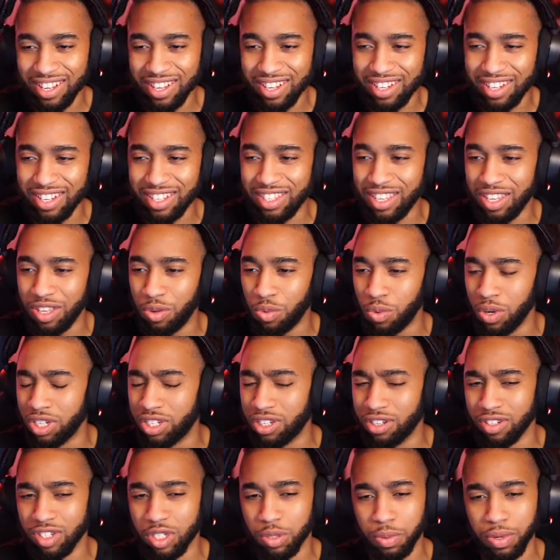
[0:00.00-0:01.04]

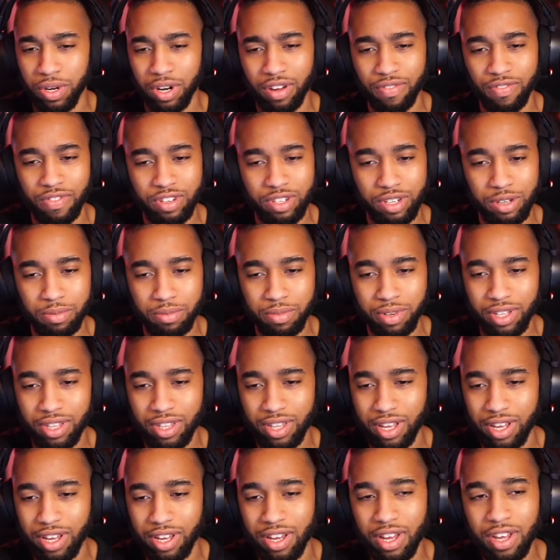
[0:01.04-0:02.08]
continuation or spinoff or something like
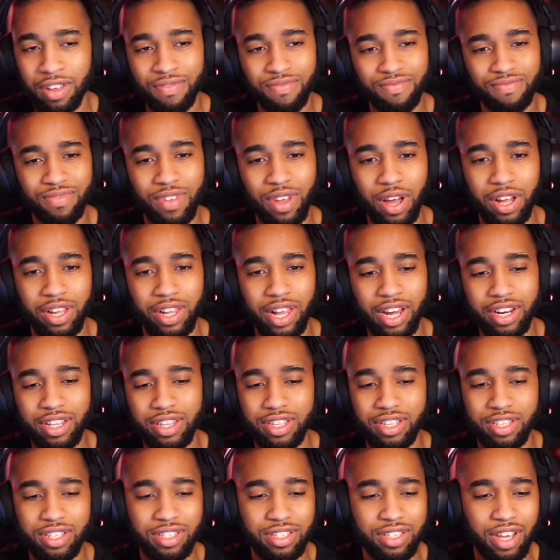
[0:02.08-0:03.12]
that. Now, a lot of
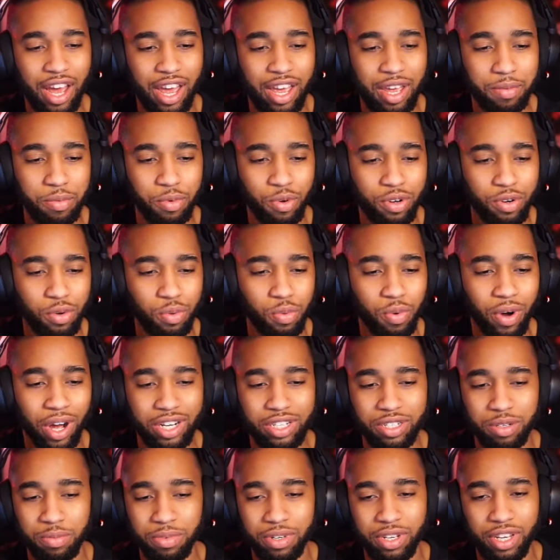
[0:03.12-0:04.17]
these, I am going to watch
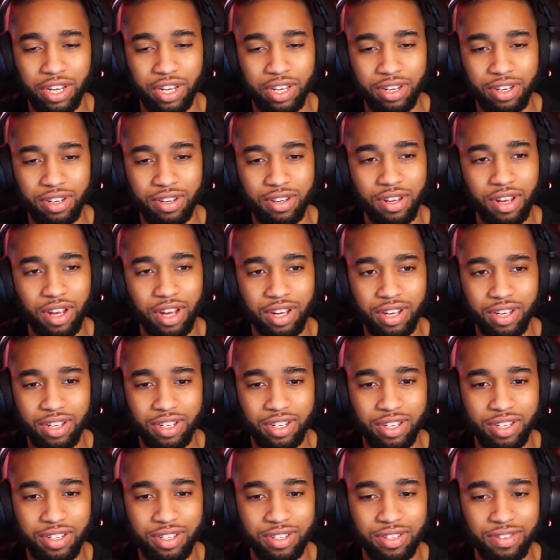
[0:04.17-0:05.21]
them again.
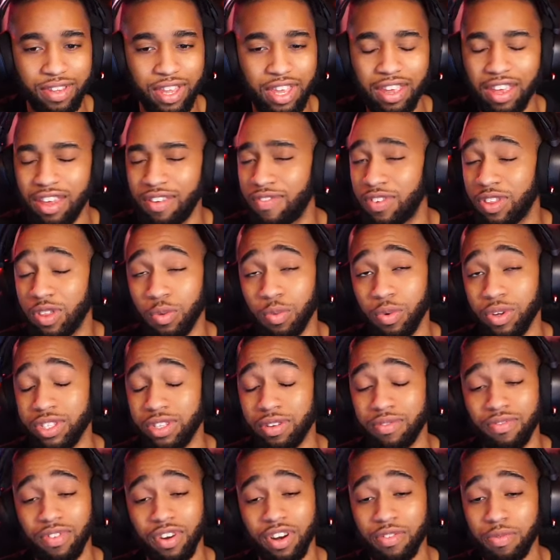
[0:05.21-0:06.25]
Uh, e- even the ones
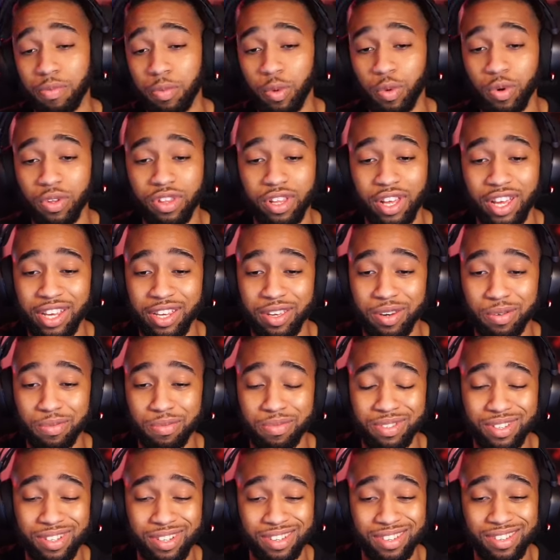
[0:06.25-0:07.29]
I'm very familiar with, like, you know what I'm
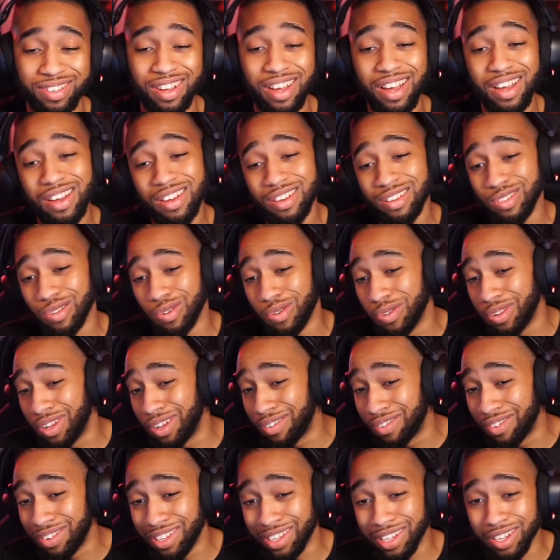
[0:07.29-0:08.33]
saying? Solo
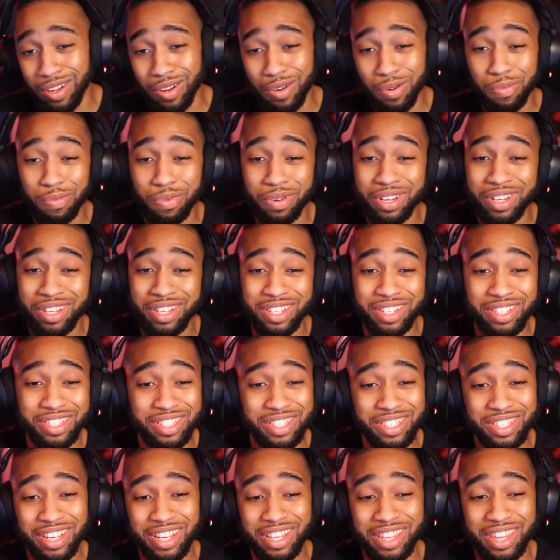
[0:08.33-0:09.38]
leveling, opening,
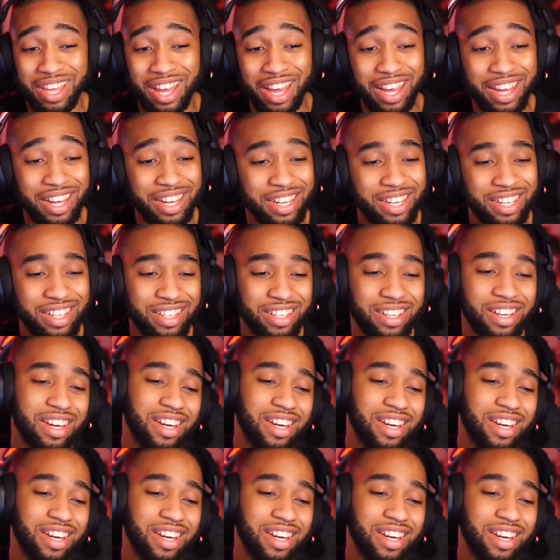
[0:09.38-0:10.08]
shit like that. Uh,